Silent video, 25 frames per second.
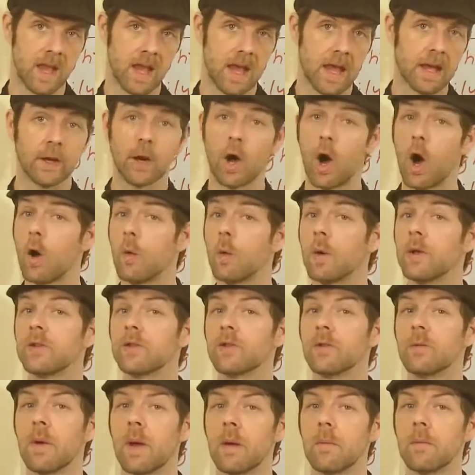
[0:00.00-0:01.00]
And
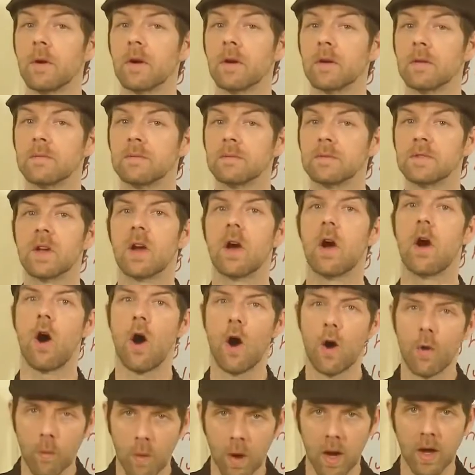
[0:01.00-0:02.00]
always remember to
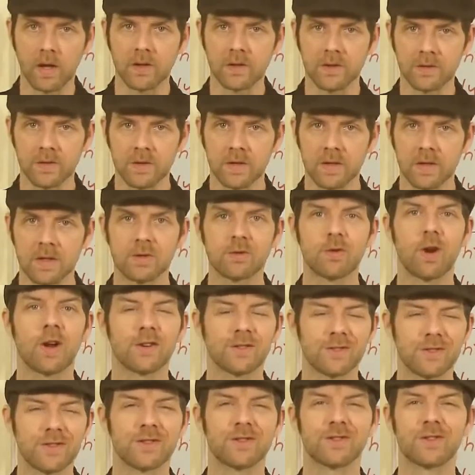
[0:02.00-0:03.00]
always
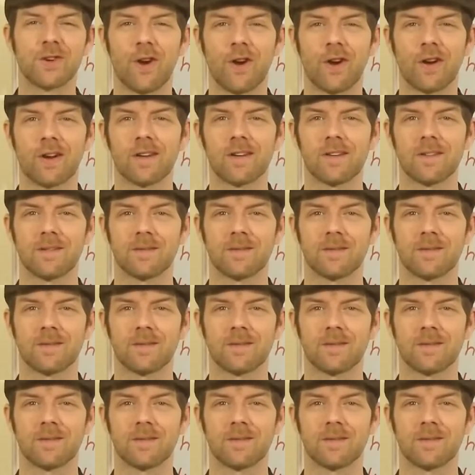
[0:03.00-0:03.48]
trust the shark.